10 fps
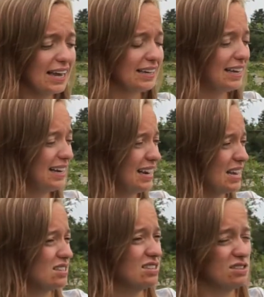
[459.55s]
get it
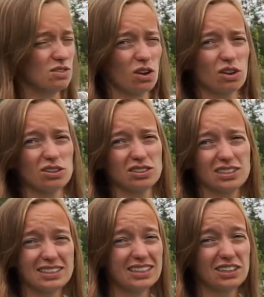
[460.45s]
nice and
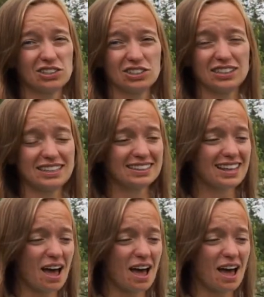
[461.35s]
clean underneath.